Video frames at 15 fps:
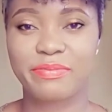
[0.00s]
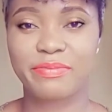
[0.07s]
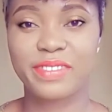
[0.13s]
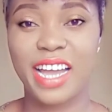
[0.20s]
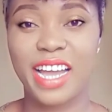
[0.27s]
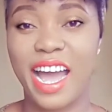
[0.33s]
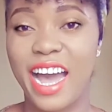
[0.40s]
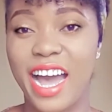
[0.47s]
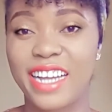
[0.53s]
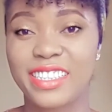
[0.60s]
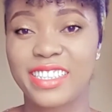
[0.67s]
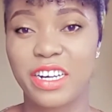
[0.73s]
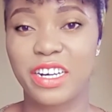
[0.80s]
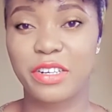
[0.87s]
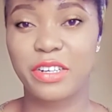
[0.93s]
Either of
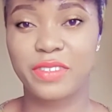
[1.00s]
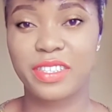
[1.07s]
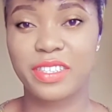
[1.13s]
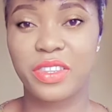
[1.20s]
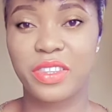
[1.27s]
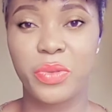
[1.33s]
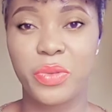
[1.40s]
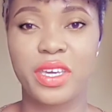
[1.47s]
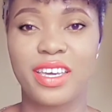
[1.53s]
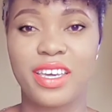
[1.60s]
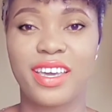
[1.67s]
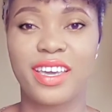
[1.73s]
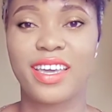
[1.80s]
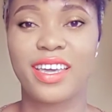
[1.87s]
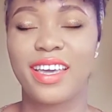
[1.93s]
the three
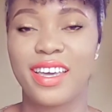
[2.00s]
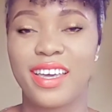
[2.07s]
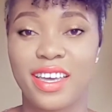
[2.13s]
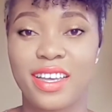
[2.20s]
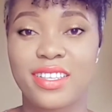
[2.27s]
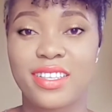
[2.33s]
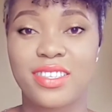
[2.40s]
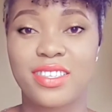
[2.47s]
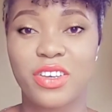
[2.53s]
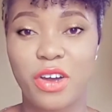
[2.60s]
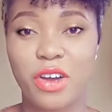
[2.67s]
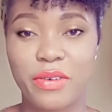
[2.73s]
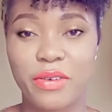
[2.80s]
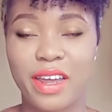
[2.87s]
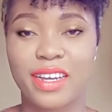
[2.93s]
is
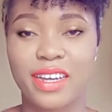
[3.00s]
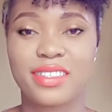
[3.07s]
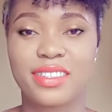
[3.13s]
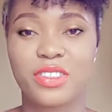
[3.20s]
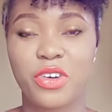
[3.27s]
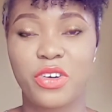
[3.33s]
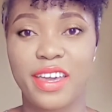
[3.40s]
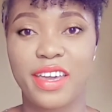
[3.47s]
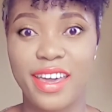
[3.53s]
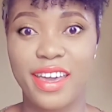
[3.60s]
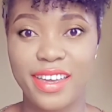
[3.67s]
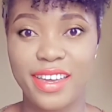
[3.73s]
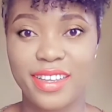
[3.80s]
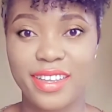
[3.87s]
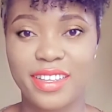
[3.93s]
correct, okay?
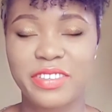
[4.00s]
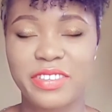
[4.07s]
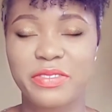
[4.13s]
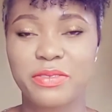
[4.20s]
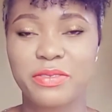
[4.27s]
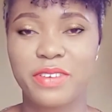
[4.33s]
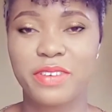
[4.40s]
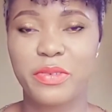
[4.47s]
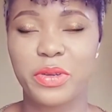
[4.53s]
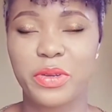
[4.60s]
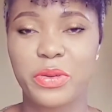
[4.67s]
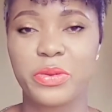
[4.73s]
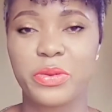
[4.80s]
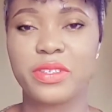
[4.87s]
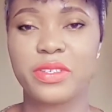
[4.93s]
Very good.
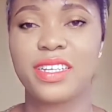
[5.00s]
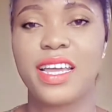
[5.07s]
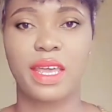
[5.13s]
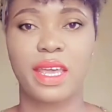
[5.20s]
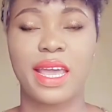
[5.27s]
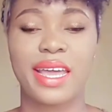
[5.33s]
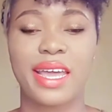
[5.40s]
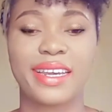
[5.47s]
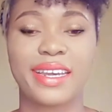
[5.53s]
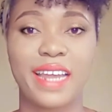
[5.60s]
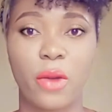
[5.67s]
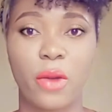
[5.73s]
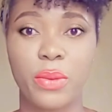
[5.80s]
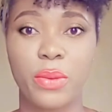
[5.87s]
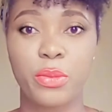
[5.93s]
Now we
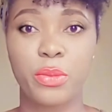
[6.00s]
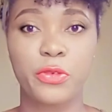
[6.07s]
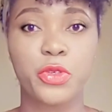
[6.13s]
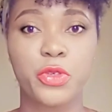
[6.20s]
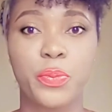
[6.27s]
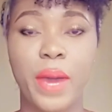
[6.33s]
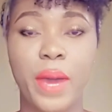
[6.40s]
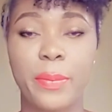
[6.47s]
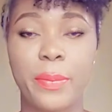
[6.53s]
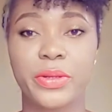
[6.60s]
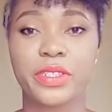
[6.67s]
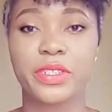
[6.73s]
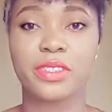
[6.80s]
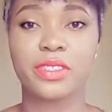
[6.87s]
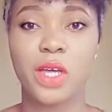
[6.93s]
move to purple.
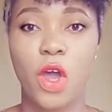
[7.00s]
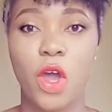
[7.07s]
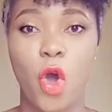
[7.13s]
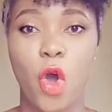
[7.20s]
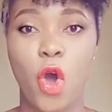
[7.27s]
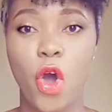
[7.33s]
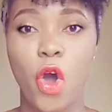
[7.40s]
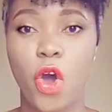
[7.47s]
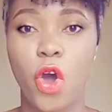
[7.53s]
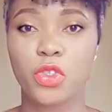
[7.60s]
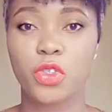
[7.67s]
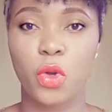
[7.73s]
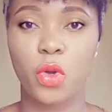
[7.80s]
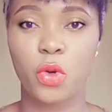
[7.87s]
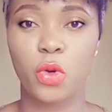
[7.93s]

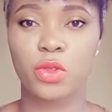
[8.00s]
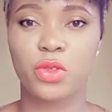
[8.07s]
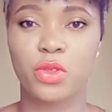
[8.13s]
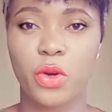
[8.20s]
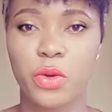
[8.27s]
Ododo.